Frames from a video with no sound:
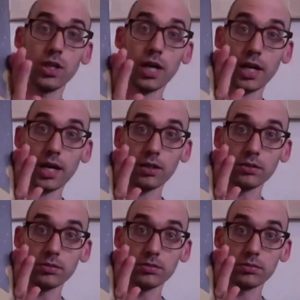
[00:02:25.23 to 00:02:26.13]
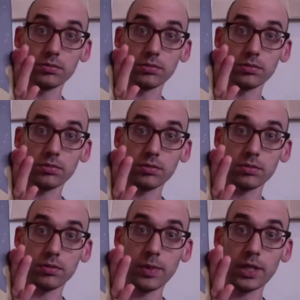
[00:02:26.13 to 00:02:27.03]
Good Night Owl.
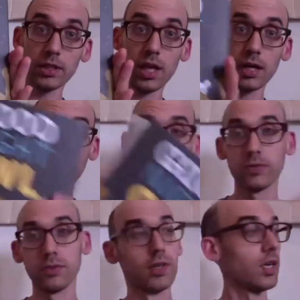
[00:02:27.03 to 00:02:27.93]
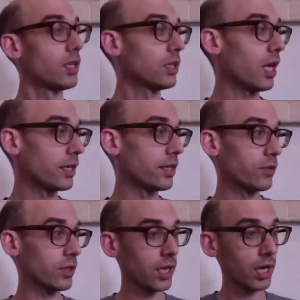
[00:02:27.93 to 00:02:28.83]
Made a lot of
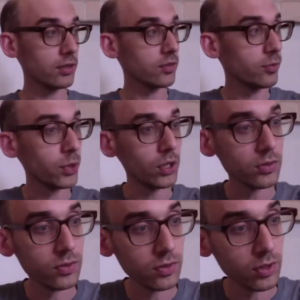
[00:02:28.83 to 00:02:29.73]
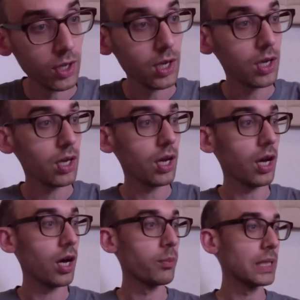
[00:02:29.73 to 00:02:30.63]
different kinds of books.
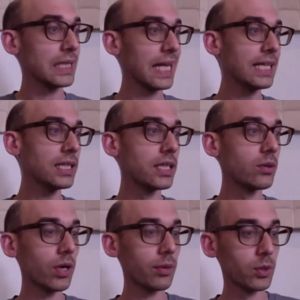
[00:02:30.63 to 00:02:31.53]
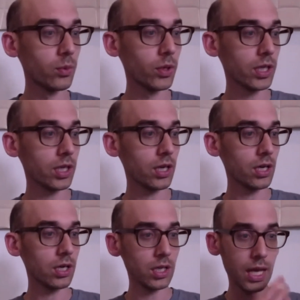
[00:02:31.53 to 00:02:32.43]
But lately what I've been working
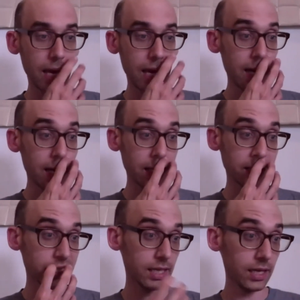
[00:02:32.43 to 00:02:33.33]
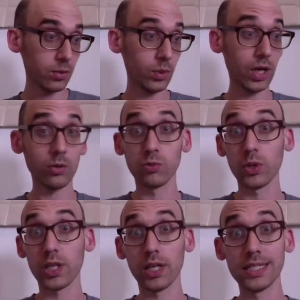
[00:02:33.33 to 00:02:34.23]
on, and kind of what I was
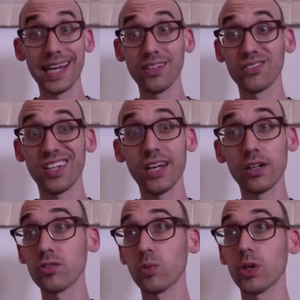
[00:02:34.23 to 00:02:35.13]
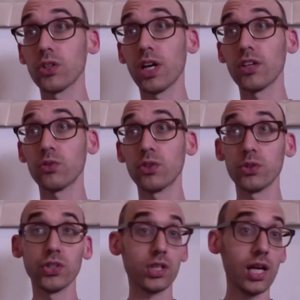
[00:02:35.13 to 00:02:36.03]
working on downstairs while you guys were
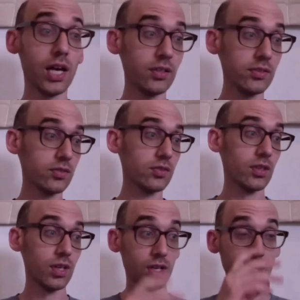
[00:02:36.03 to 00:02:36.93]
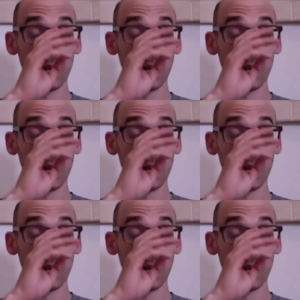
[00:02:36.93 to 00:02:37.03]
doing your class,